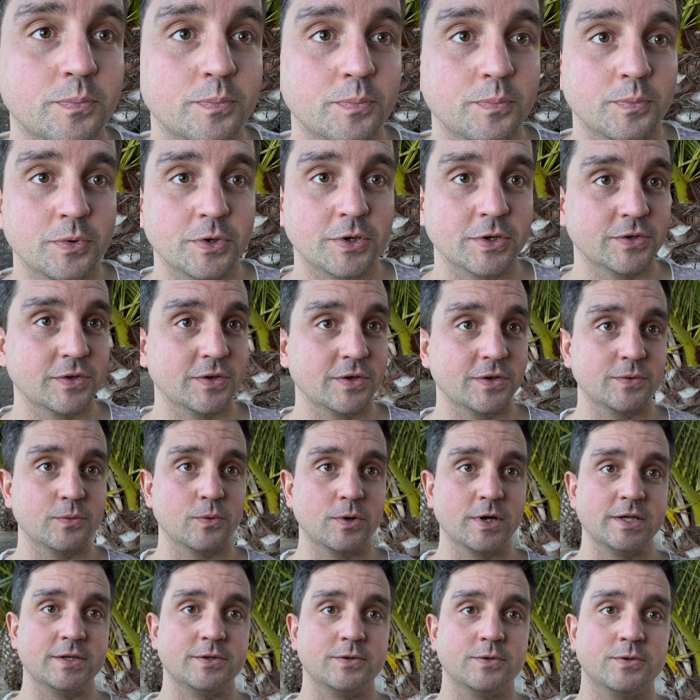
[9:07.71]
because it is
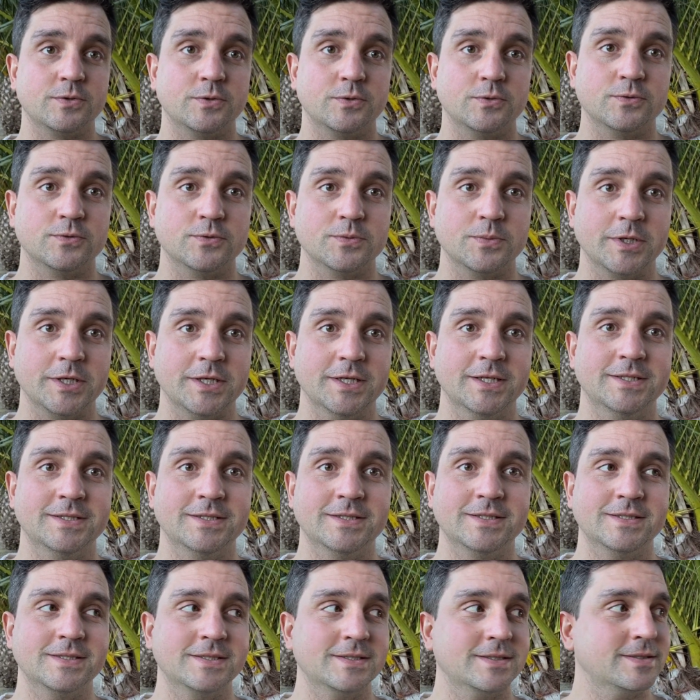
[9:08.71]
way too tall for me.
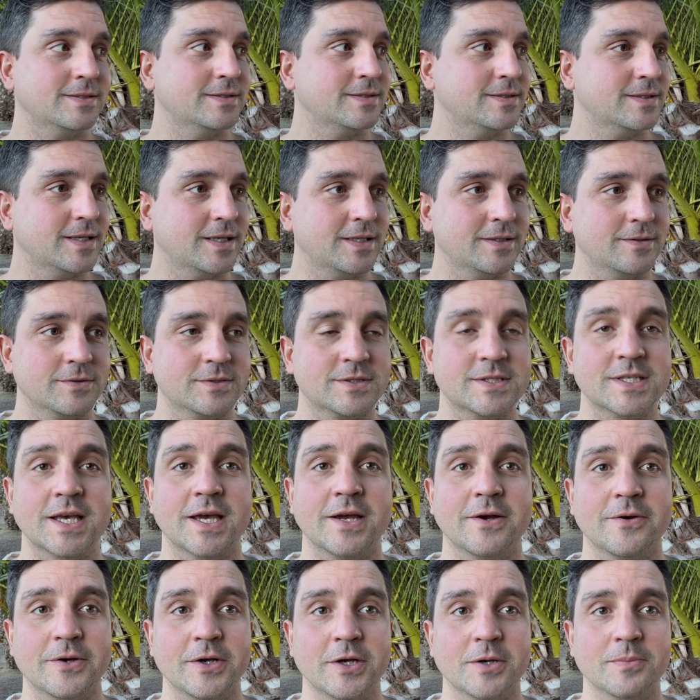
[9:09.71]
That looks
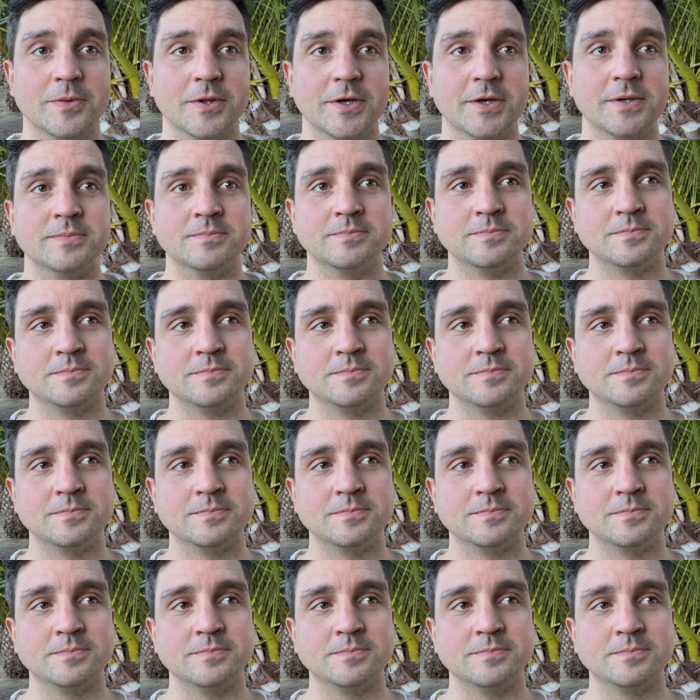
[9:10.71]
scary up there.